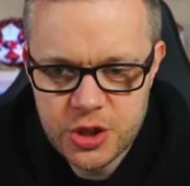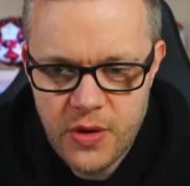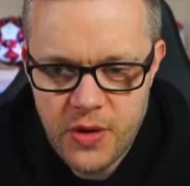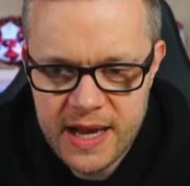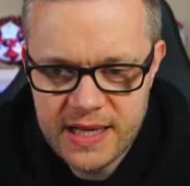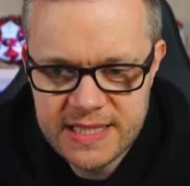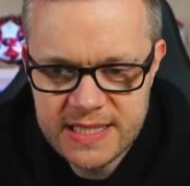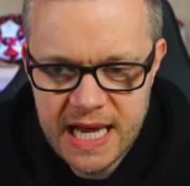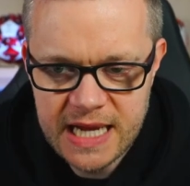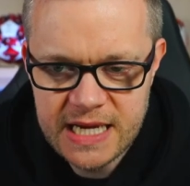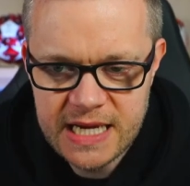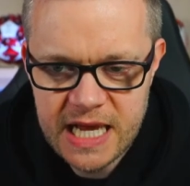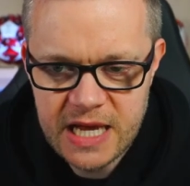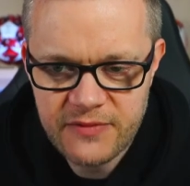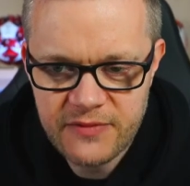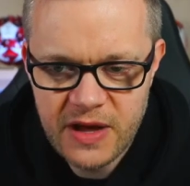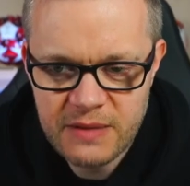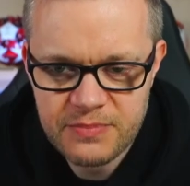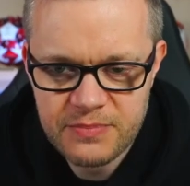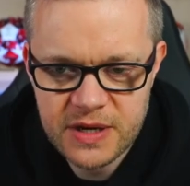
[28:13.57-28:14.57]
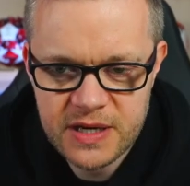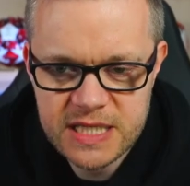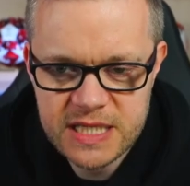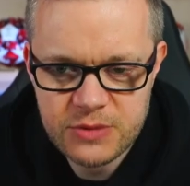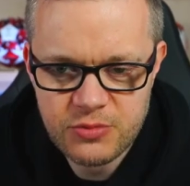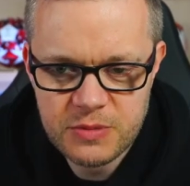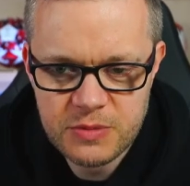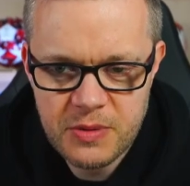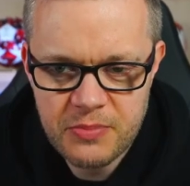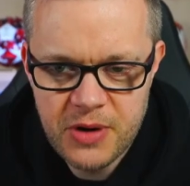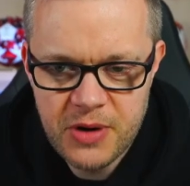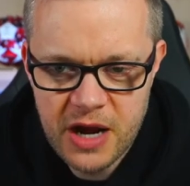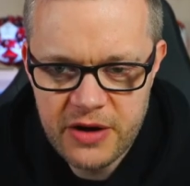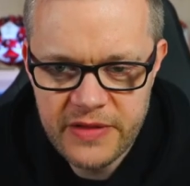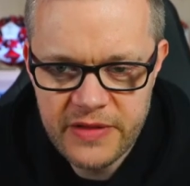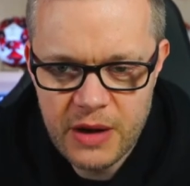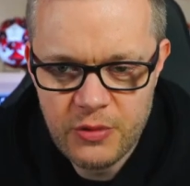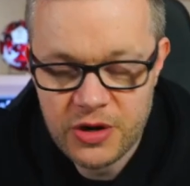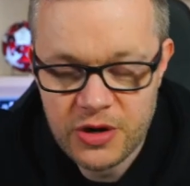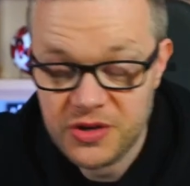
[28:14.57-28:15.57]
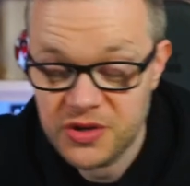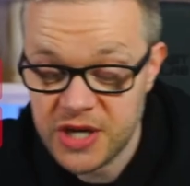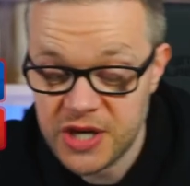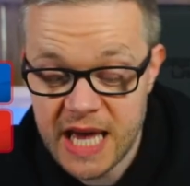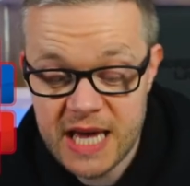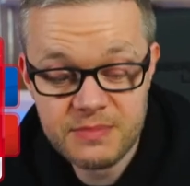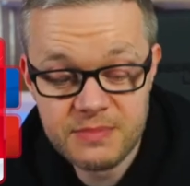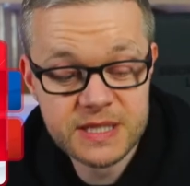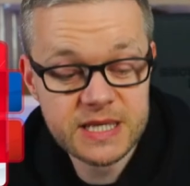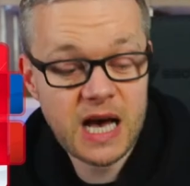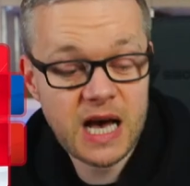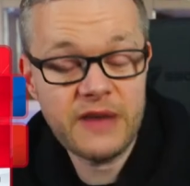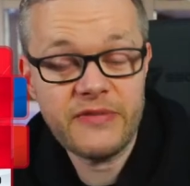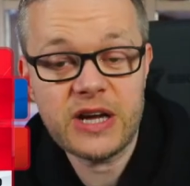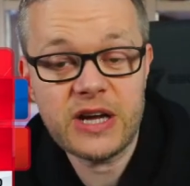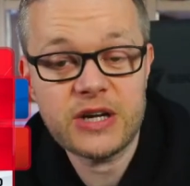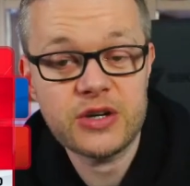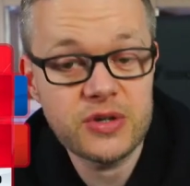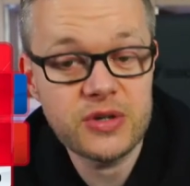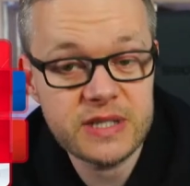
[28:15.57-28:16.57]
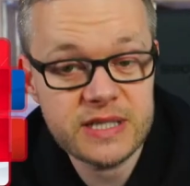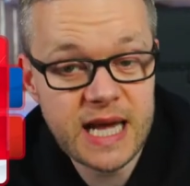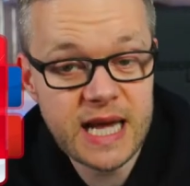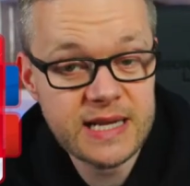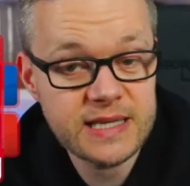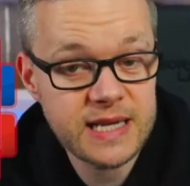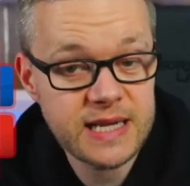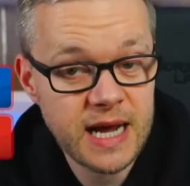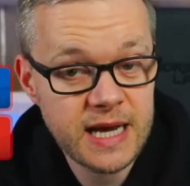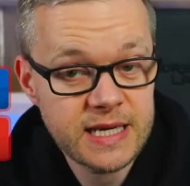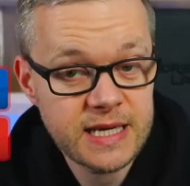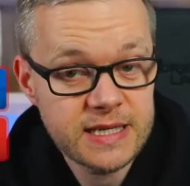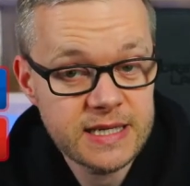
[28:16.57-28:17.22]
Great technique. Van Persie would be proud of that one. James, I've had a good day today.